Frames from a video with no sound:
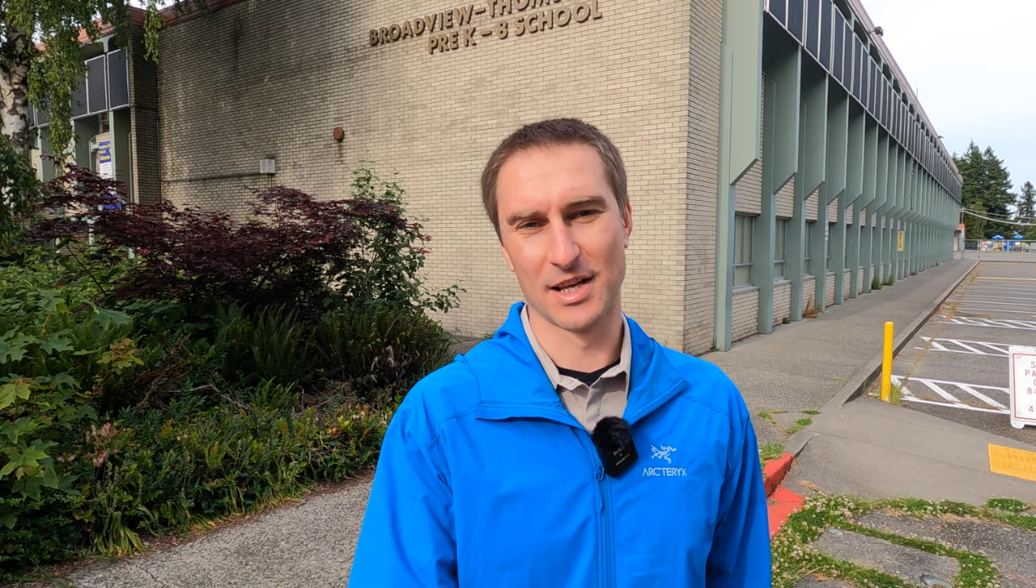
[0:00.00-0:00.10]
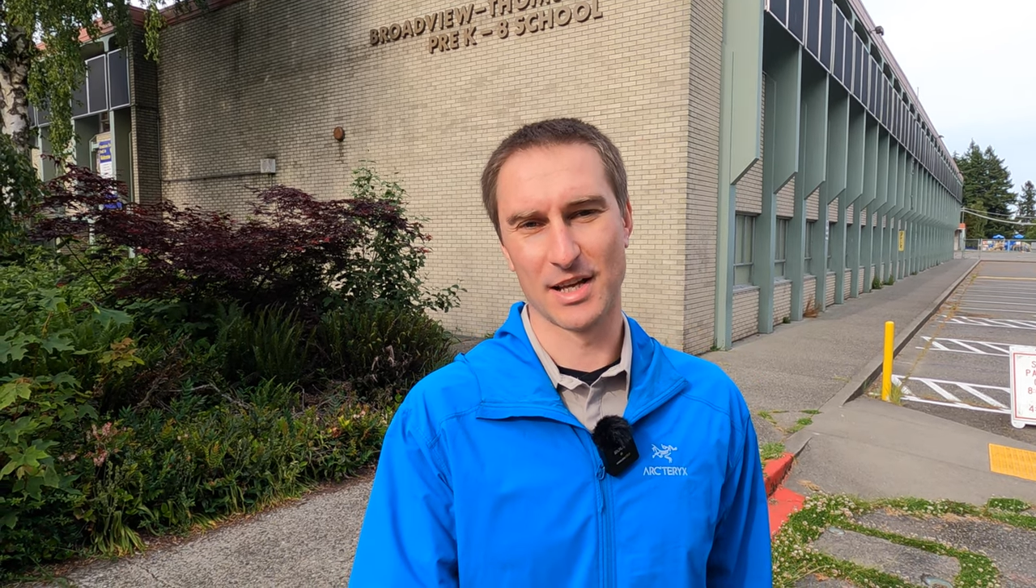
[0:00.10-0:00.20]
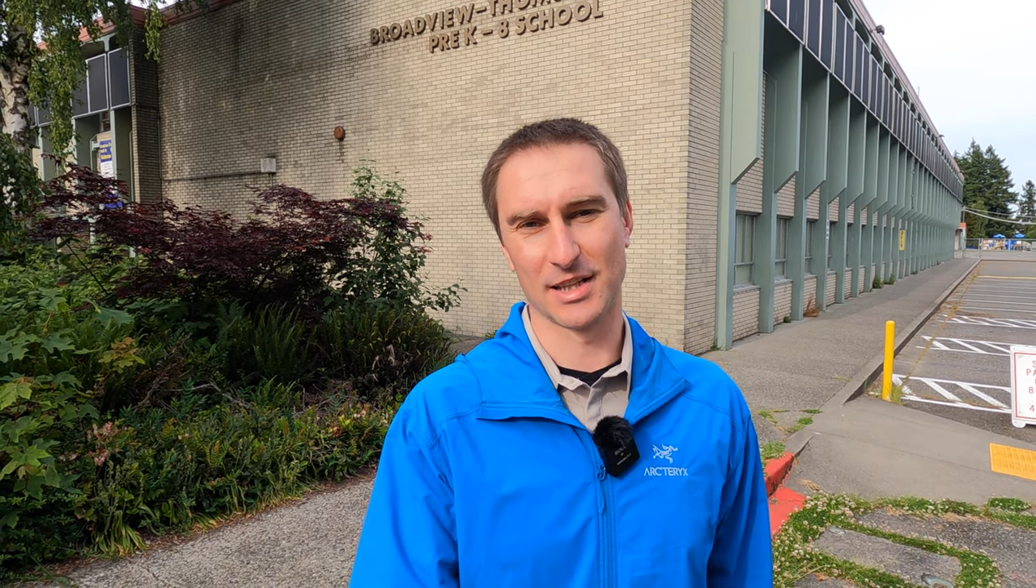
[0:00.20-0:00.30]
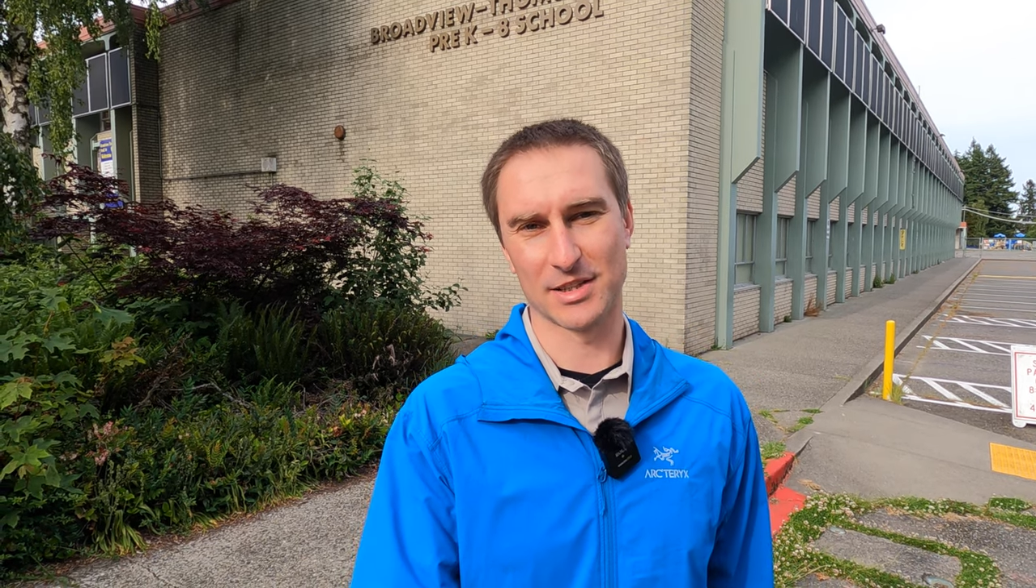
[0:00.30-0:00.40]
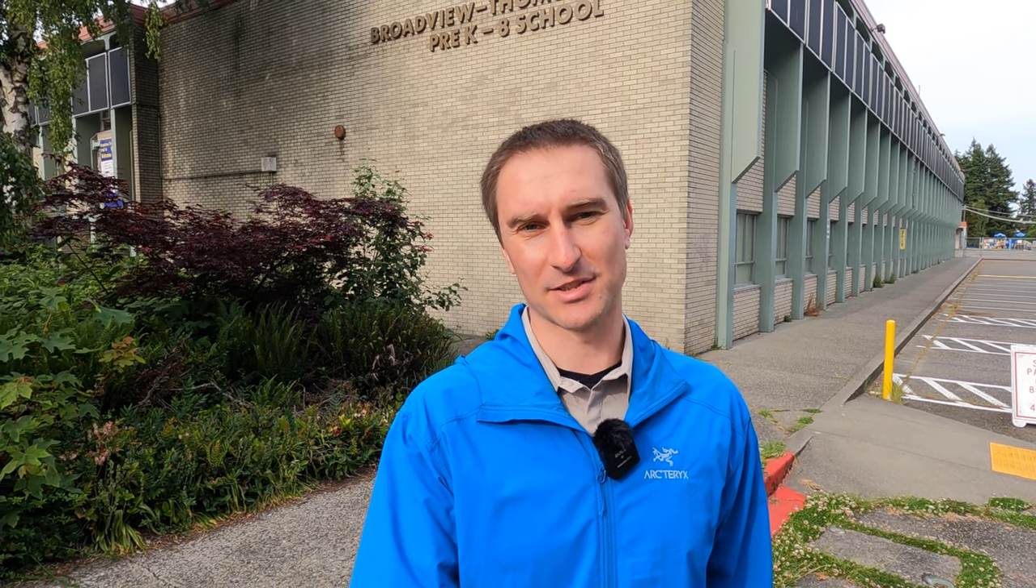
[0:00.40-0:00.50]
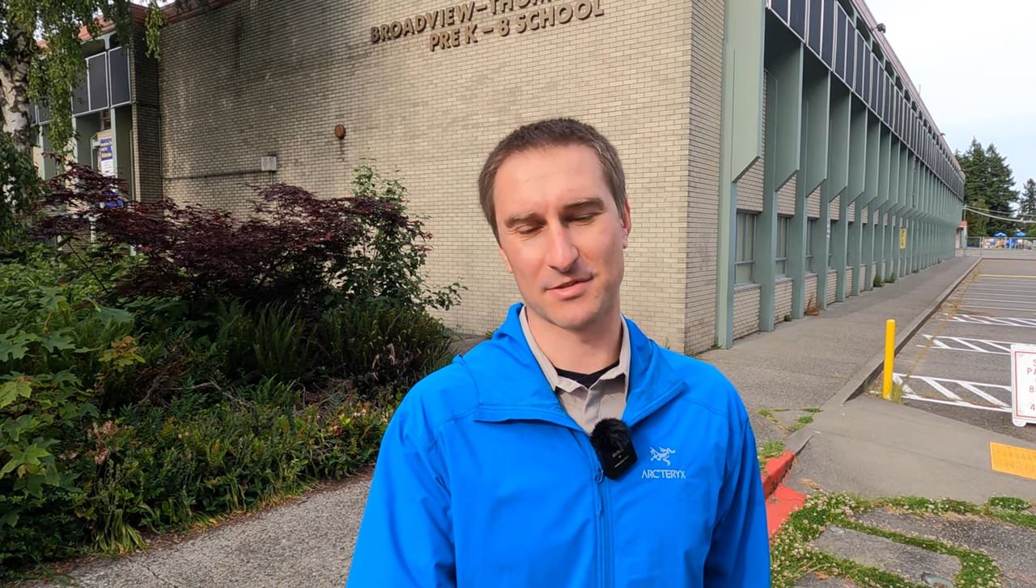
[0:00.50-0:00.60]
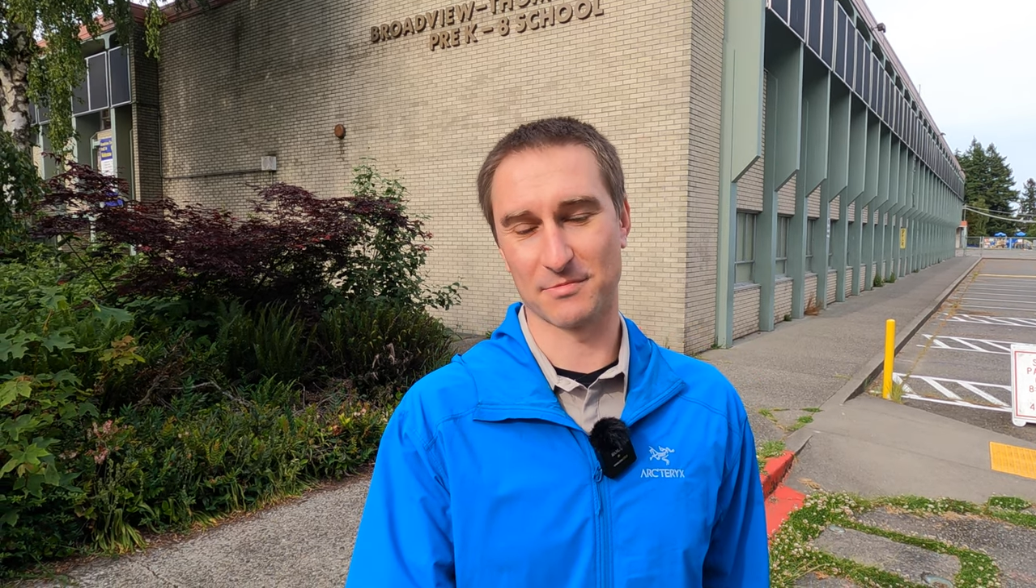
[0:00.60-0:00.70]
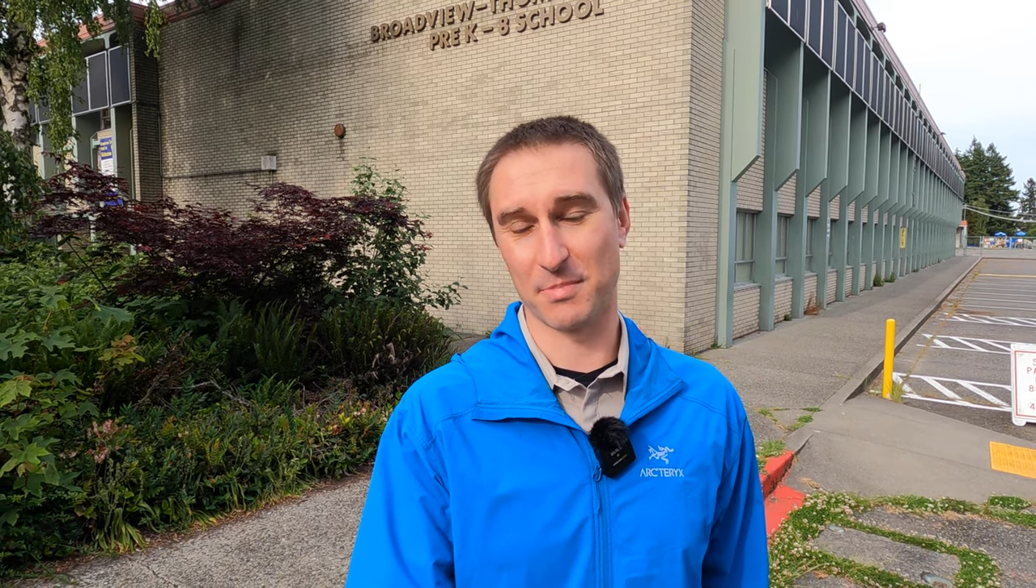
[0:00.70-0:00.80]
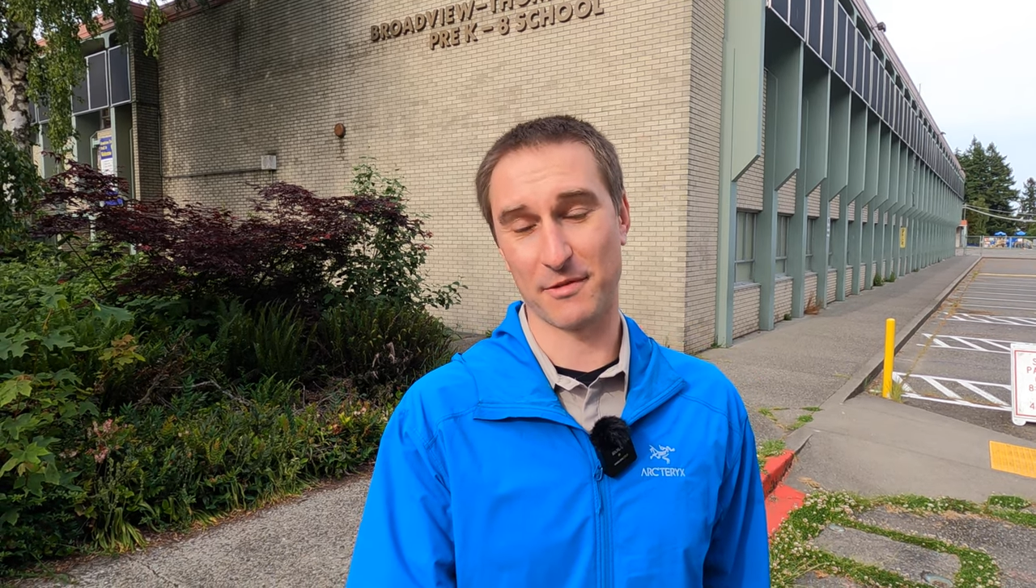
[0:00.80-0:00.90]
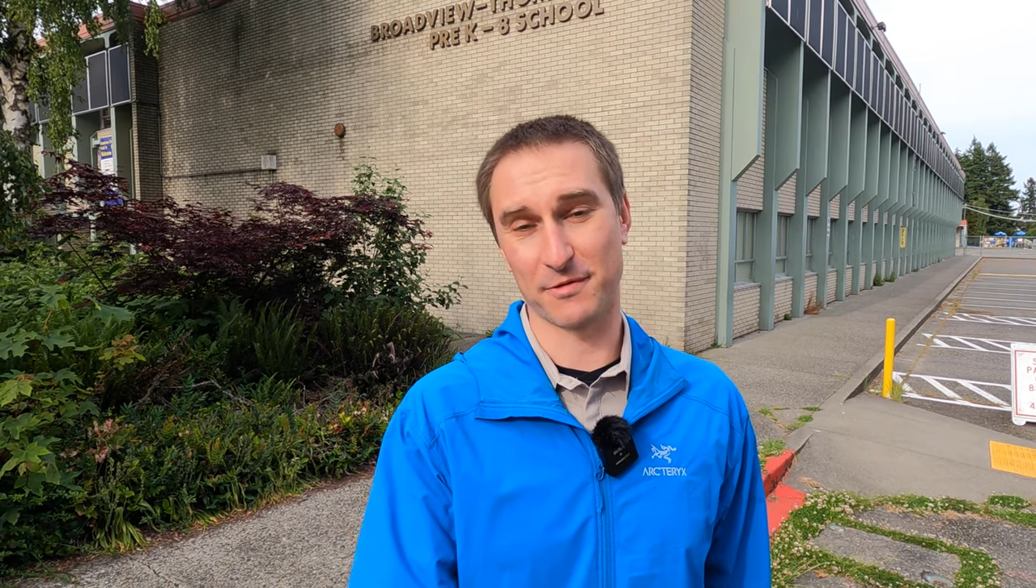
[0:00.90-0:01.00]
It is
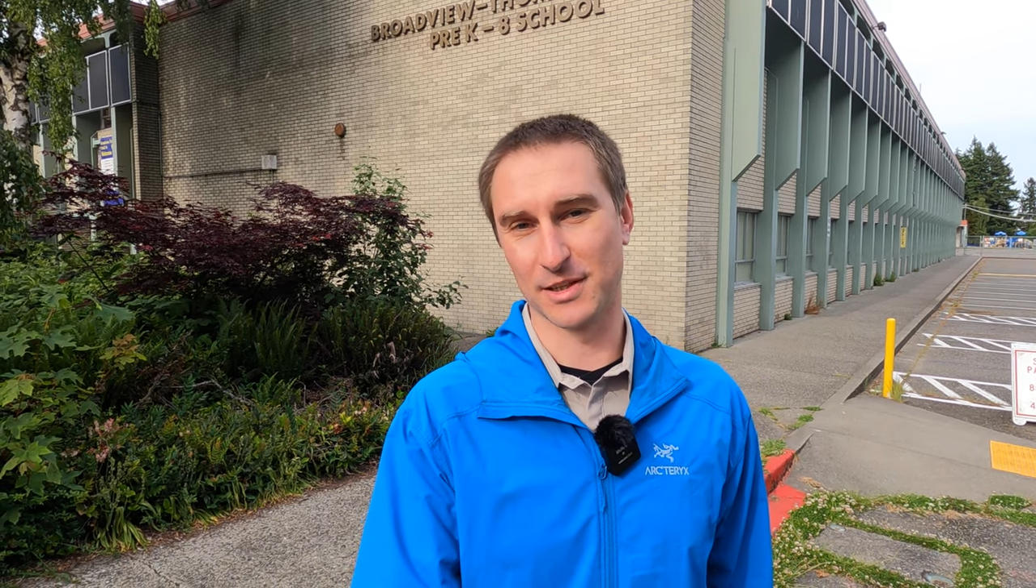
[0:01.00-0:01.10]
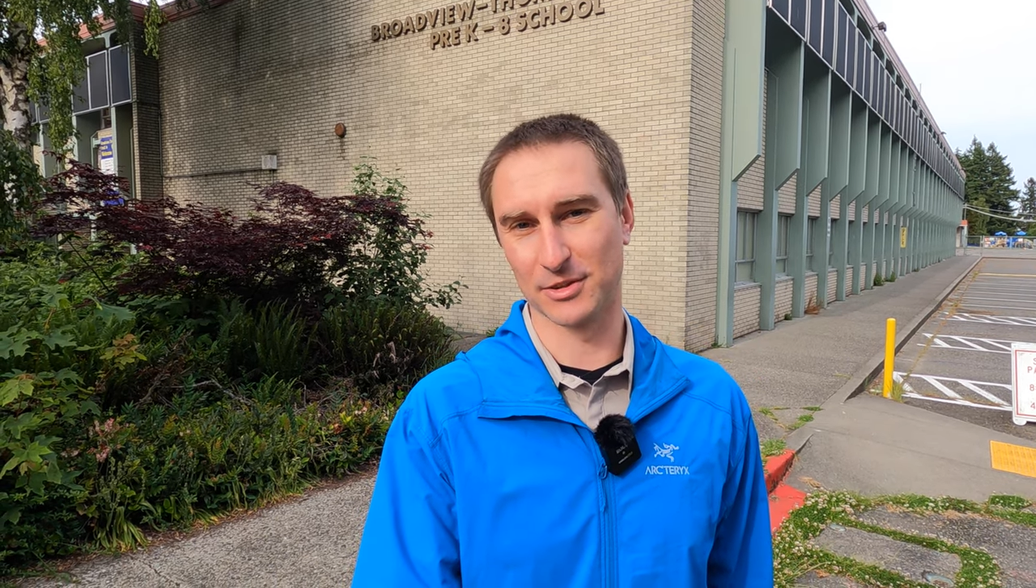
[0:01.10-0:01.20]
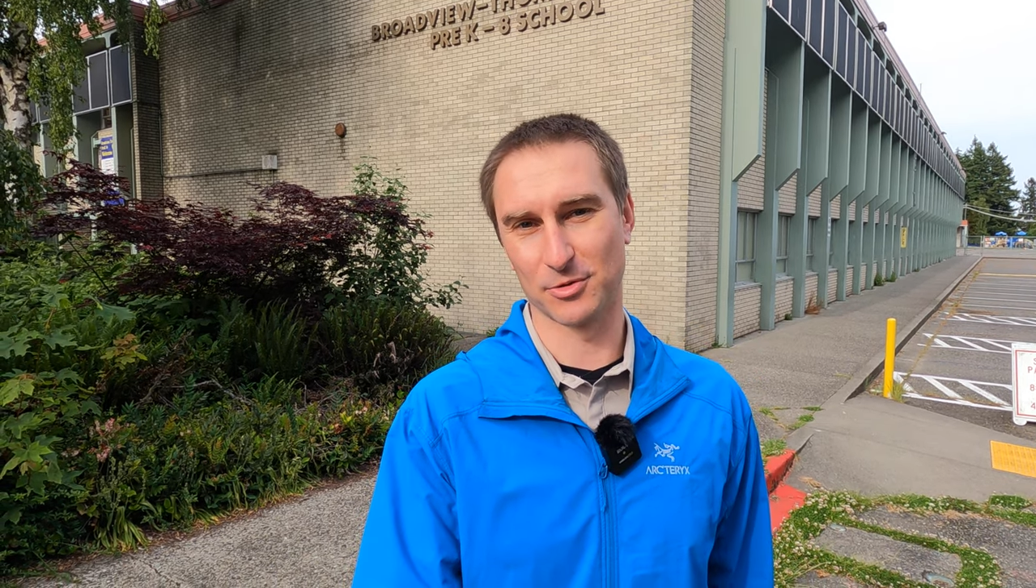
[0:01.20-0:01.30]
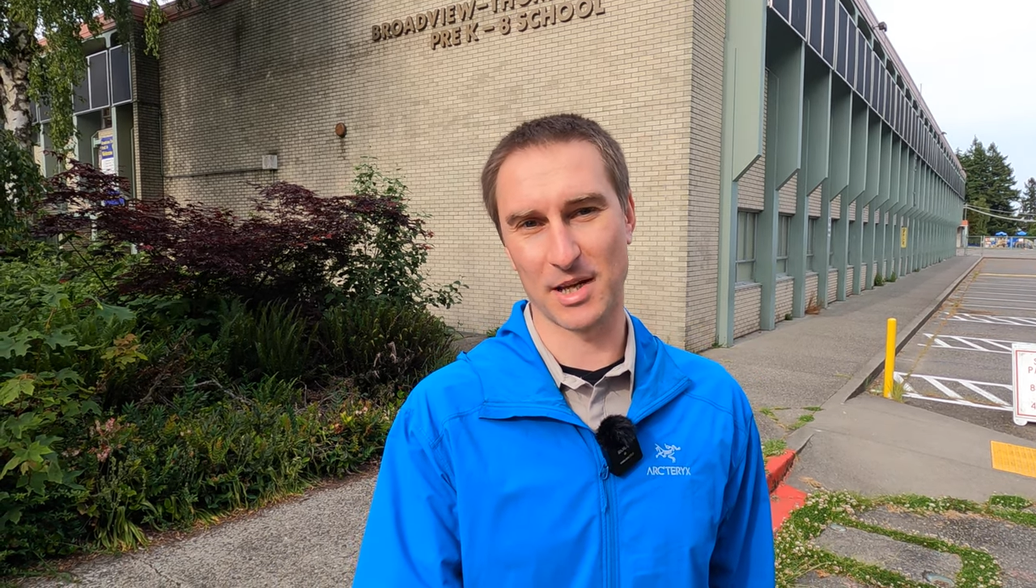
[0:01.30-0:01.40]
baffling to me.